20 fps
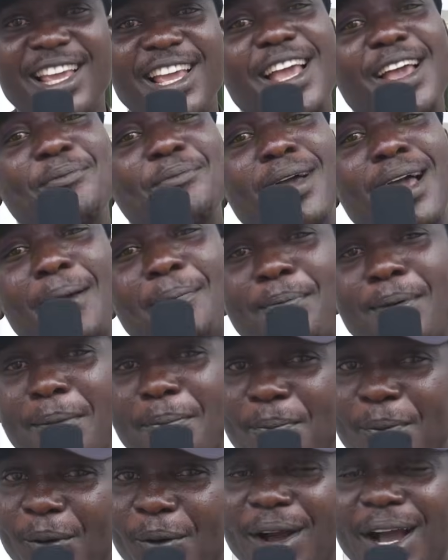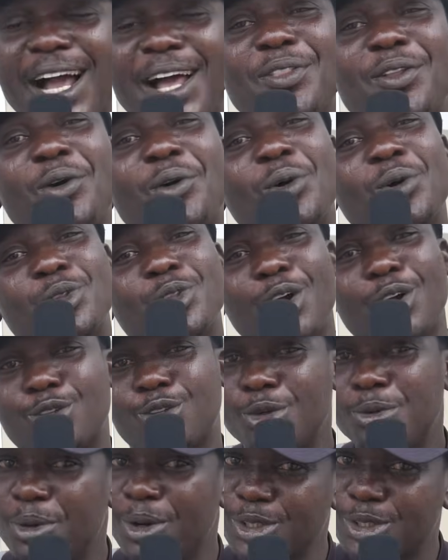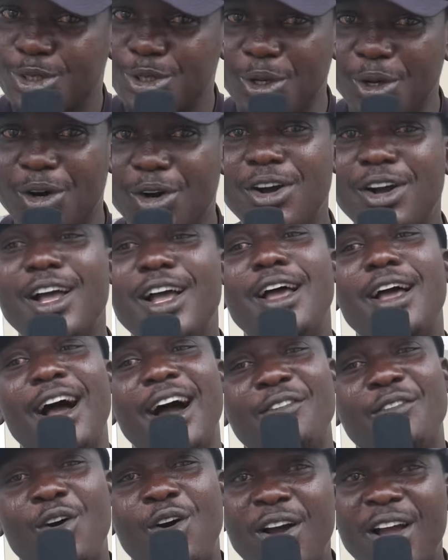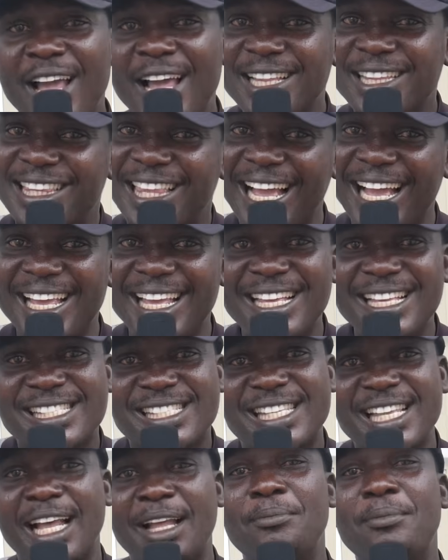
My people, I not go talk too much. Show I won't enter inside.